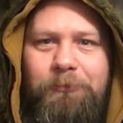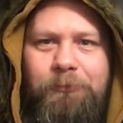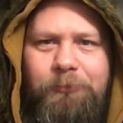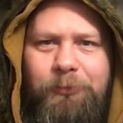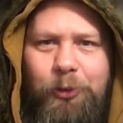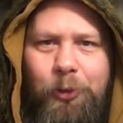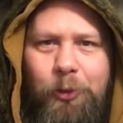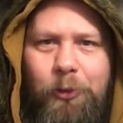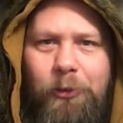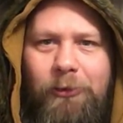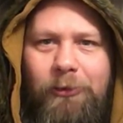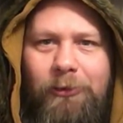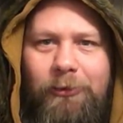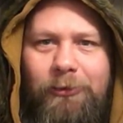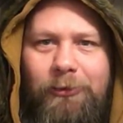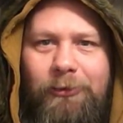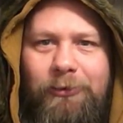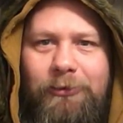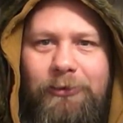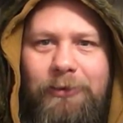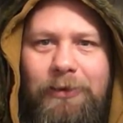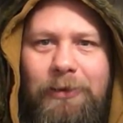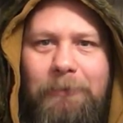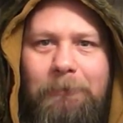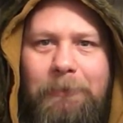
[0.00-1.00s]

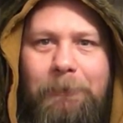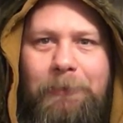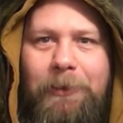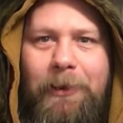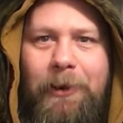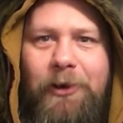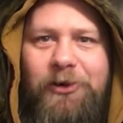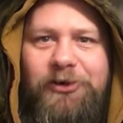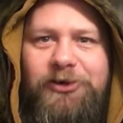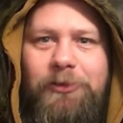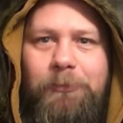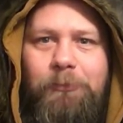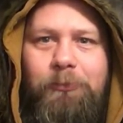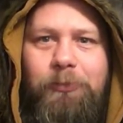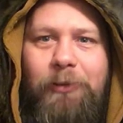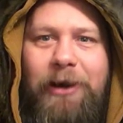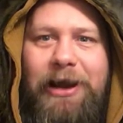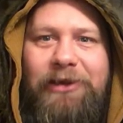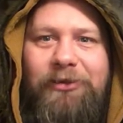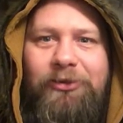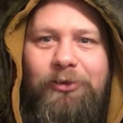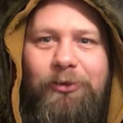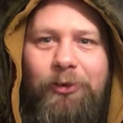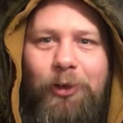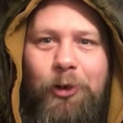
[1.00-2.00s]
Thor prepares to
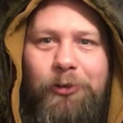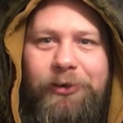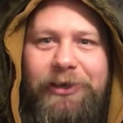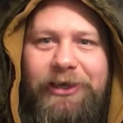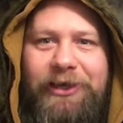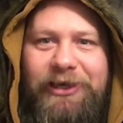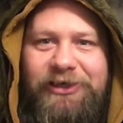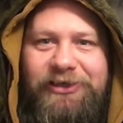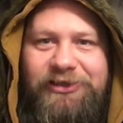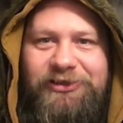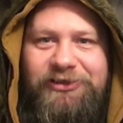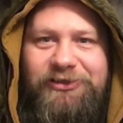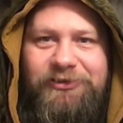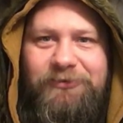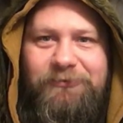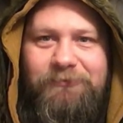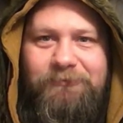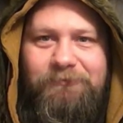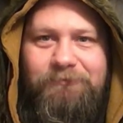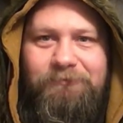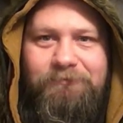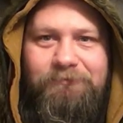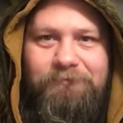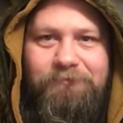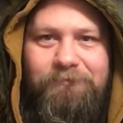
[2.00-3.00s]
break Loki's
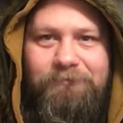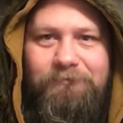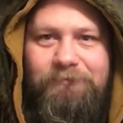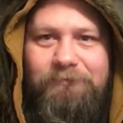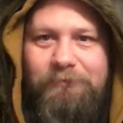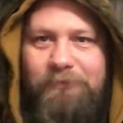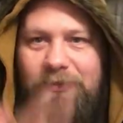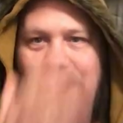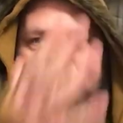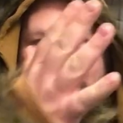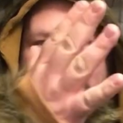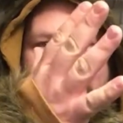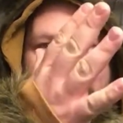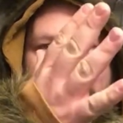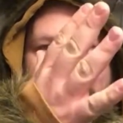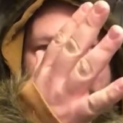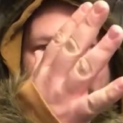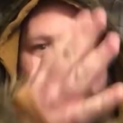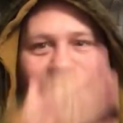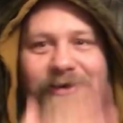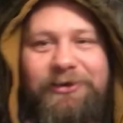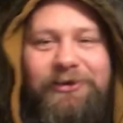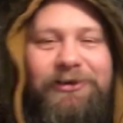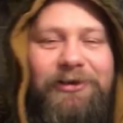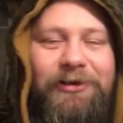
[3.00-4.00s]

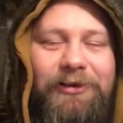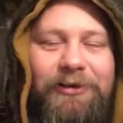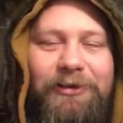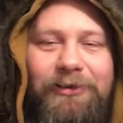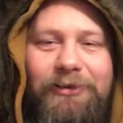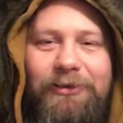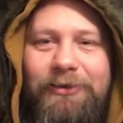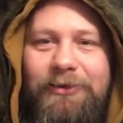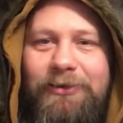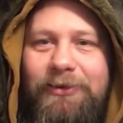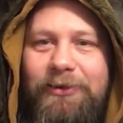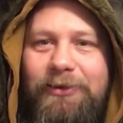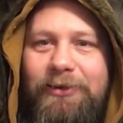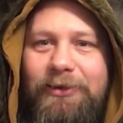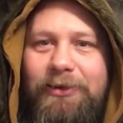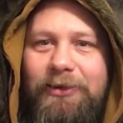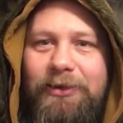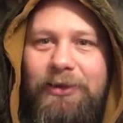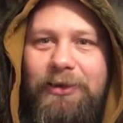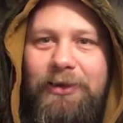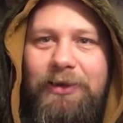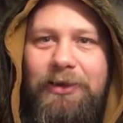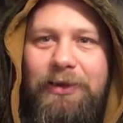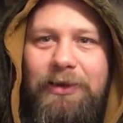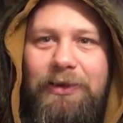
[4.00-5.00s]
that,
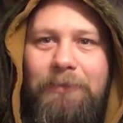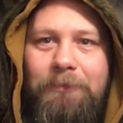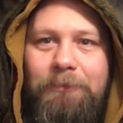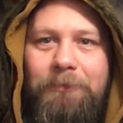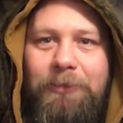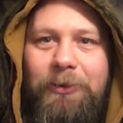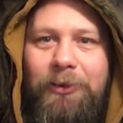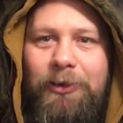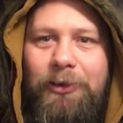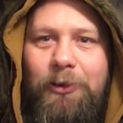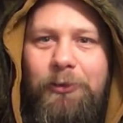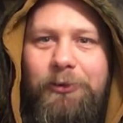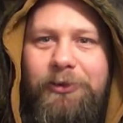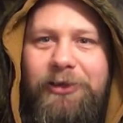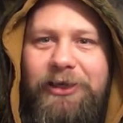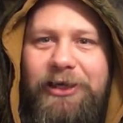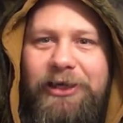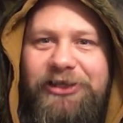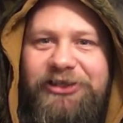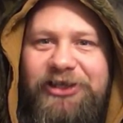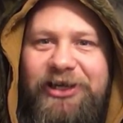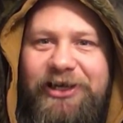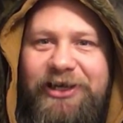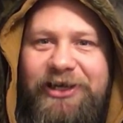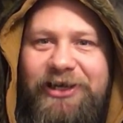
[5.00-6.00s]
but Loki
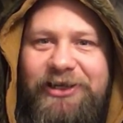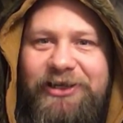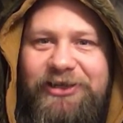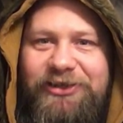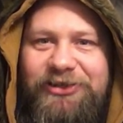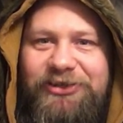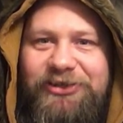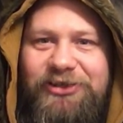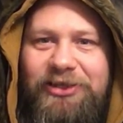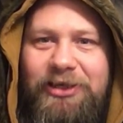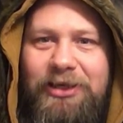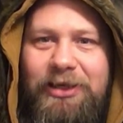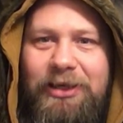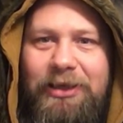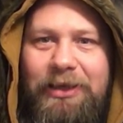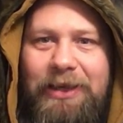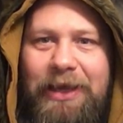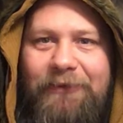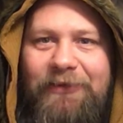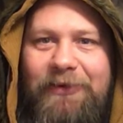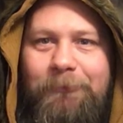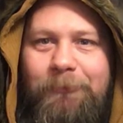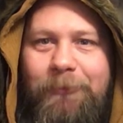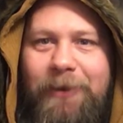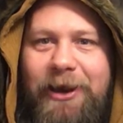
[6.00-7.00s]
says that
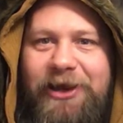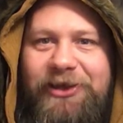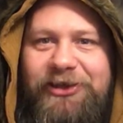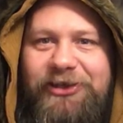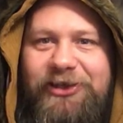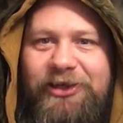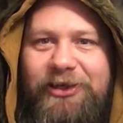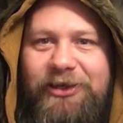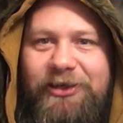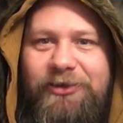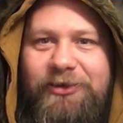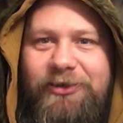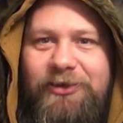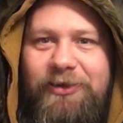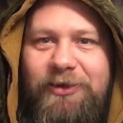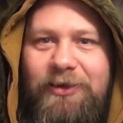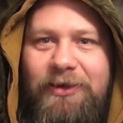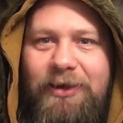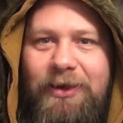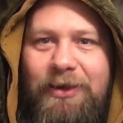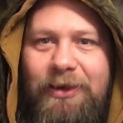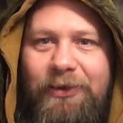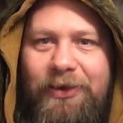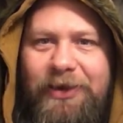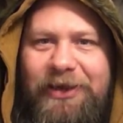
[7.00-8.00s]
if he breaks it,
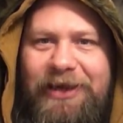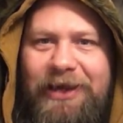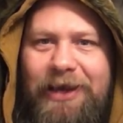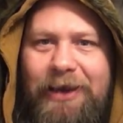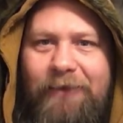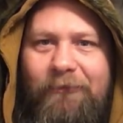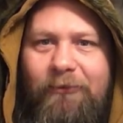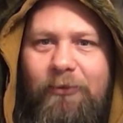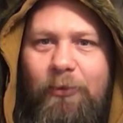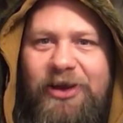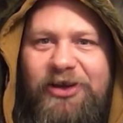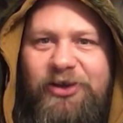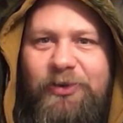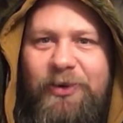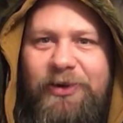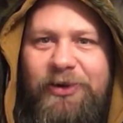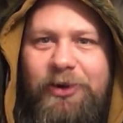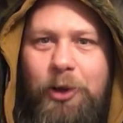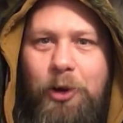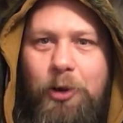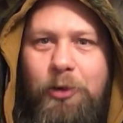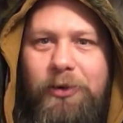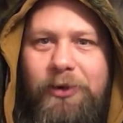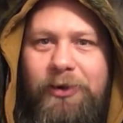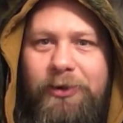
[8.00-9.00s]
that he can never resurrect
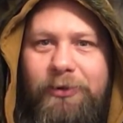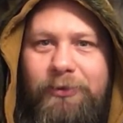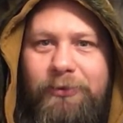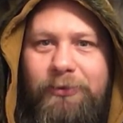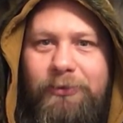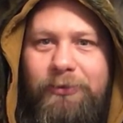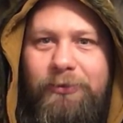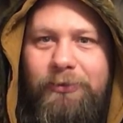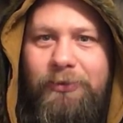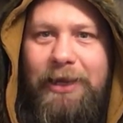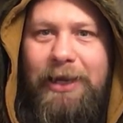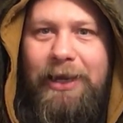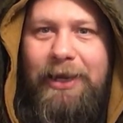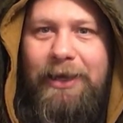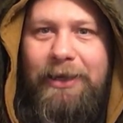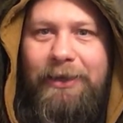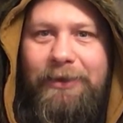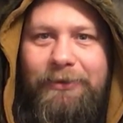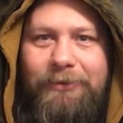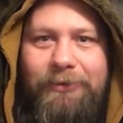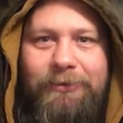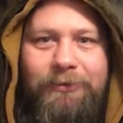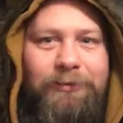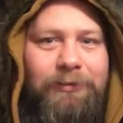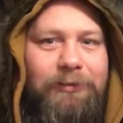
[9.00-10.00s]
Odin
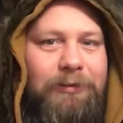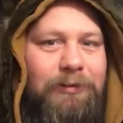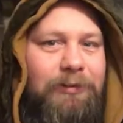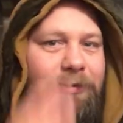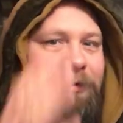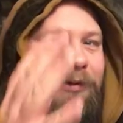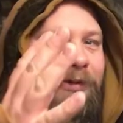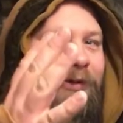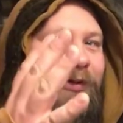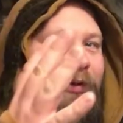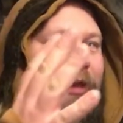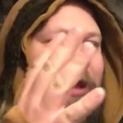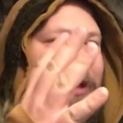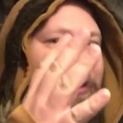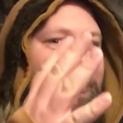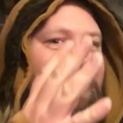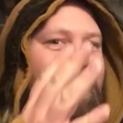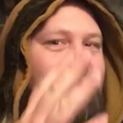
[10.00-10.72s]
and that